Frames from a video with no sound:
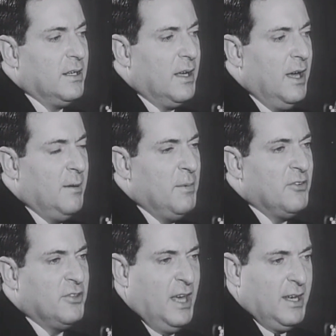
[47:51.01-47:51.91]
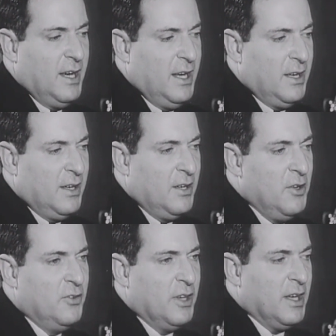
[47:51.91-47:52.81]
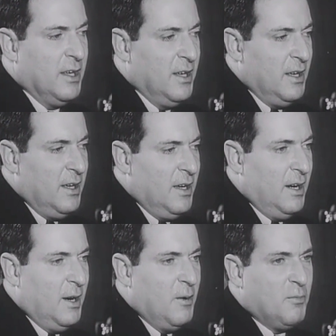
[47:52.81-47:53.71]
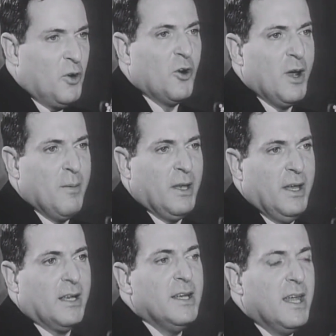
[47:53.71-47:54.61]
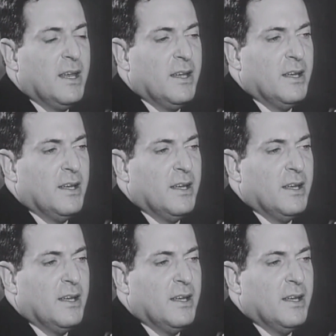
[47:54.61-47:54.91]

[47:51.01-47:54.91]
can be set on using programming technique?